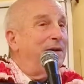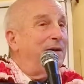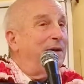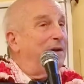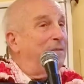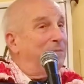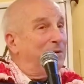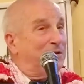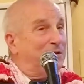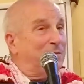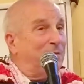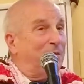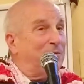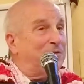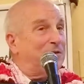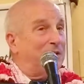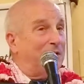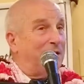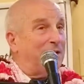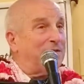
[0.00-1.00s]
And Vrishabhanu
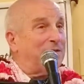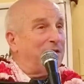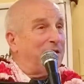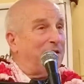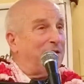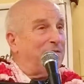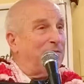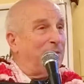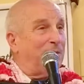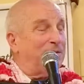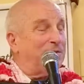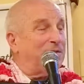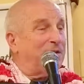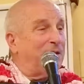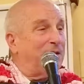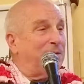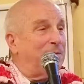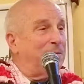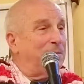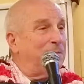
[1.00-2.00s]
said, "Yes, I have one son."